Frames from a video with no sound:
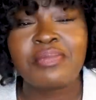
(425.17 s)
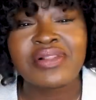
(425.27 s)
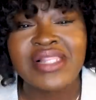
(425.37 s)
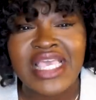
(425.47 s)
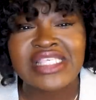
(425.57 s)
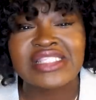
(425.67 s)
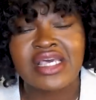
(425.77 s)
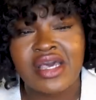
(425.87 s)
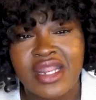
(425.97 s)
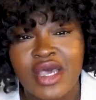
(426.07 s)
placed
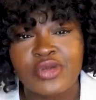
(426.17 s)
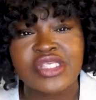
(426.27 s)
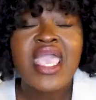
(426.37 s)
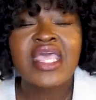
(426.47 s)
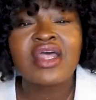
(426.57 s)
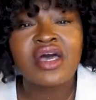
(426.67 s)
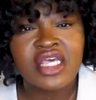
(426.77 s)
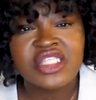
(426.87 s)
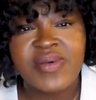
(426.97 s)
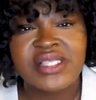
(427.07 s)
cutouts in
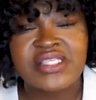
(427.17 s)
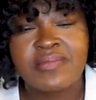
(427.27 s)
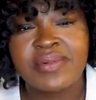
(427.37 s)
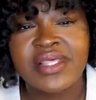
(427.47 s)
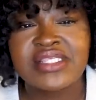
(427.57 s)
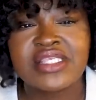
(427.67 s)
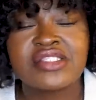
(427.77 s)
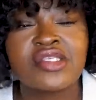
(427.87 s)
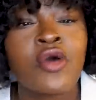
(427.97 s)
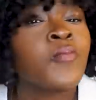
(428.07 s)
unexpected places.
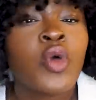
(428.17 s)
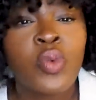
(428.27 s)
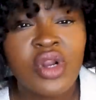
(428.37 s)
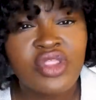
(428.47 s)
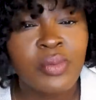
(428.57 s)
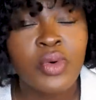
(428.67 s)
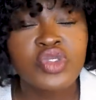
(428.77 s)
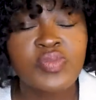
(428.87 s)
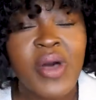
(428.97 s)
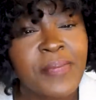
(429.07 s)
So one of the
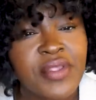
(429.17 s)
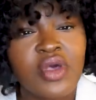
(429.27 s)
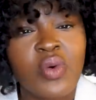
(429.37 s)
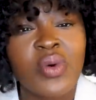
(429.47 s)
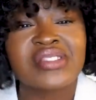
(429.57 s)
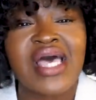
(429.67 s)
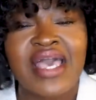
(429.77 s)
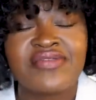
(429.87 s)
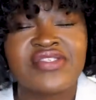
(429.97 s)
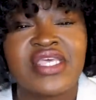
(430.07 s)
most popular ones
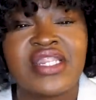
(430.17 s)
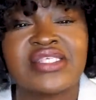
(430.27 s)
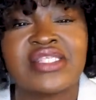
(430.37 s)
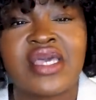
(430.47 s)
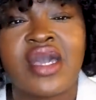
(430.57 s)
I've seen is the